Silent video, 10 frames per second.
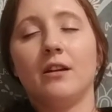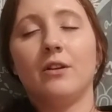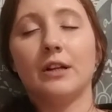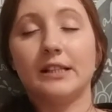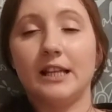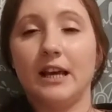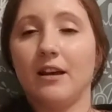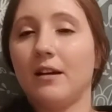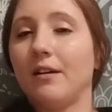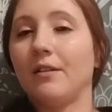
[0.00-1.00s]
you can say
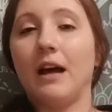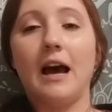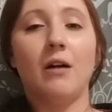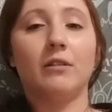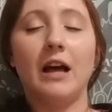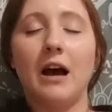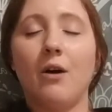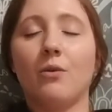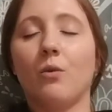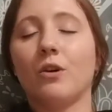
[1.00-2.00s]
it out
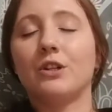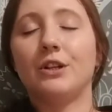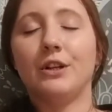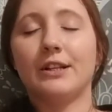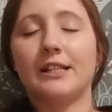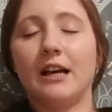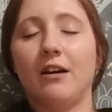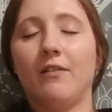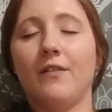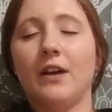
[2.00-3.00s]
loud or to
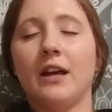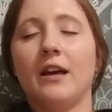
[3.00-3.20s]
yourself,